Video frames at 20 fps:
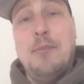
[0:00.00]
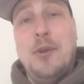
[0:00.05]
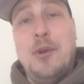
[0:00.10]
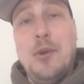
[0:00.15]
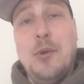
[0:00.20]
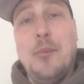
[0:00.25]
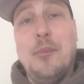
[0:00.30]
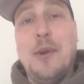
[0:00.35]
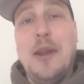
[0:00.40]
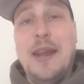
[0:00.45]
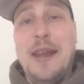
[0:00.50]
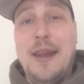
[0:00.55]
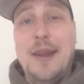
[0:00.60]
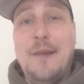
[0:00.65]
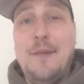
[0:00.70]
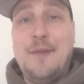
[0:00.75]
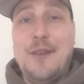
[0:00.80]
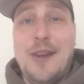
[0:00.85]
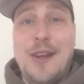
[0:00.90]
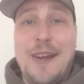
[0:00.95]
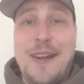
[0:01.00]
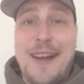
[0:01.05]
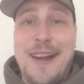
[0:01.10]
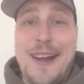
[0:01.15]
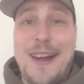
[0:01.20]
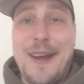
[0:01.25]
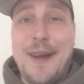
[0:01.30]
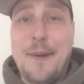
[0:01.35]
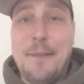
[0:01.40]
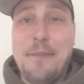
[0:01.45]
believe
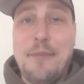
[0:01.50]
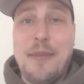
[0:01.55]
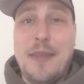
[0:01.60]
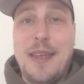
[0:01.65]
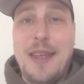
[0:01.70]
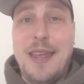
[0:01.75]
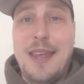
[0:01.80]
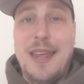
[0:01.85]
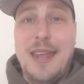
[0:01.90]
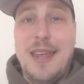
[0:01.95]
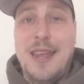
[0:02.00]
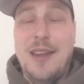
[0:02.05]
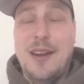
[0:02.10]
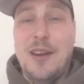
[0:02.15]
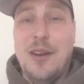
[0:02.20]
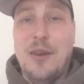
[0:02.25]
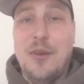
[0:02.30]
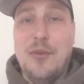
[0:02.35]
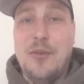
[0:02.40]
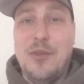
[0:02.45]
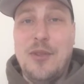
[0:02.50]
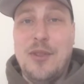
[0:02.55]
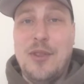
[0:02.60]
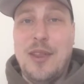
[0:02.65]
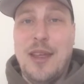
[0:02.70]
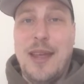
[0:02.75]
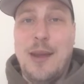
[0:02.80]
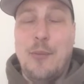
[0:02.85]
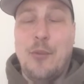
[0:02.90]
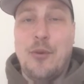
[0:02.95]
that, you know,
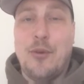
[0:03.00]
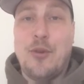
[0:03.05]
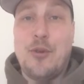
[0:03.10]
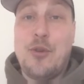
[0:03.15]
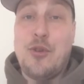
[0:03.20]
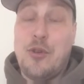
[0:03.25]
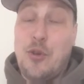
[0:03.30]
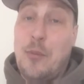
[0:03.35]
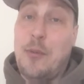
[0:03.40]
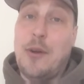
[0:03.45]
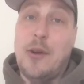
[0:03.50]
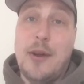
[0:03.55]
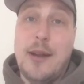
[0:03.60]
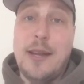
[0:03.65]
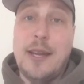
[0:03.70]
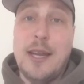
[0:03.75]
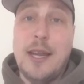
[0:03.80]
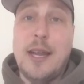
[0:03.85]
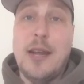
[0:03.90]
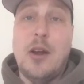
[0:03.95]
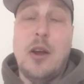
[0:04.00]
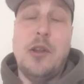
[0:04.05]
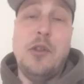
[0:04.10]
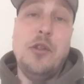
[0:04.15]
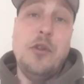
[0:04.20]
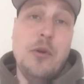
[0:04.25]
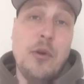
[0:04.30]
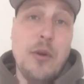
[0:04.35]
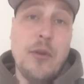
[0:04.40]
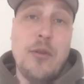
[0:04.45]
that it was a stupid idea. I
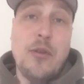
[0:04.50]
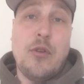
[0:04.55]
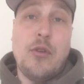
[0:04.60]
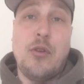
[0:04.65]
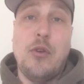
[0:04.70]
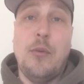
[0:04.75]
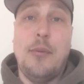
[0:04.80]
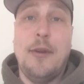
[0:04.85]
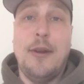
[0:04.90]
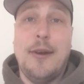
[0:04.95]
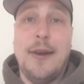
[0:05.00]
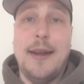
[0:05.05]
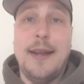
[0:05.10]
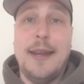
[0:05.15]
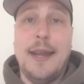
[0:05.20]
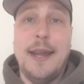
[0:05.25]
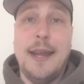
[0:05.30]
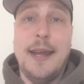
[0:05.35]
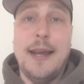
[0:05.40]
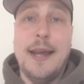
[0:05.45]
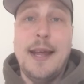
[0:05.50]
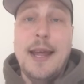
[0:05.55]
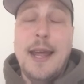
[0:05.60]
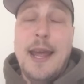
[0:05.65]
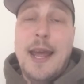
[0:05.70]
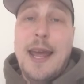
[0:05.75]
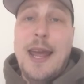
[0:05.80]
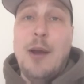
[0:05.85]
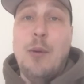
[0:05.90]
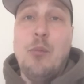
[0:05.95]
knew it was a stupid idea.
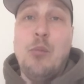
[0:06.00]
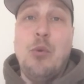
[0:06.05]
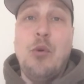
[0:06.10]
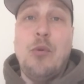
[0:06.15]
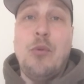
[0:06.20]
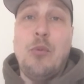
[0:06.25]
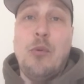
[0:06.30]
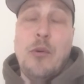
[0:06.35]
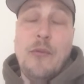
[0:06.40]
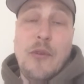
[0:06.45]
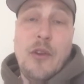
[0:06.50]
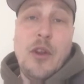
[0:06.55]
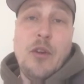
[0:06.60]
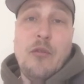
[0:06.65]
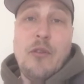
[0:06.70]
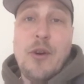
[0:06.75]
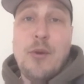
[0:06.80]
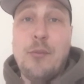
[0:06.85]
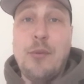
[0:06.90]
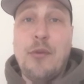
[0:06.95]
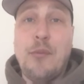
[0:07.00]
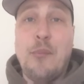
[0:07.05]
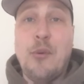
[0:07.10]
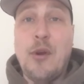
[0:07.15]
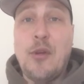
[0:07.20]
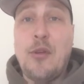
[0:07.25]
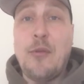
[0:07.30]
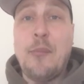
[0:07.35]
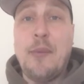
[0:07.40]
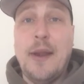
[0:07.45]
It was within the realms of
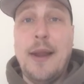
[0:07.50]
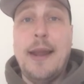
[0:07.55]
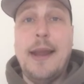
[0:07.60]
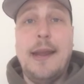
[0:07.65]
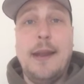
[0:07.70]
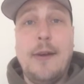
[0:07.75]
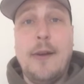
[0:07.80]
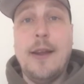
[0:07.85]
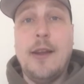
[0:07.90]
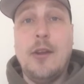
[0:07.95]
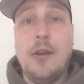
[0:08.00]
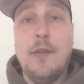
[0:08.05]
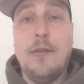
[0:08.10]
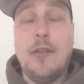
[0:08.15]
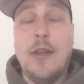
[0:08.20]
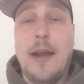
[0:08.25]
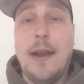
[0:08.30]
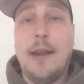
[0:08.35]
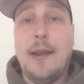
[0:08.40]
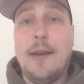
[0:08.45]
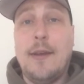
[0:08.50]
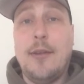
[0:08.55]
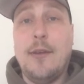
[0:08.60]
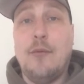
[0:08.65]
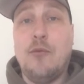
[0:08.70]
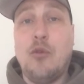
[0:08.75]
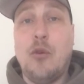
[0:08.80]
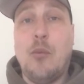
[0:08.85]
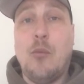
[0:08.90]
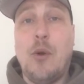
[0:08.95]
possibility that I could have done it because
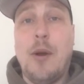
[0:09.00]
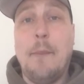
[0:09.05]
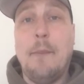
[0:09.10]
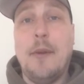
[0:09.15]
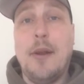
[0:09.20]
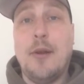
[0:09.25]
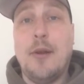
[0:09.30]
I've dropped 1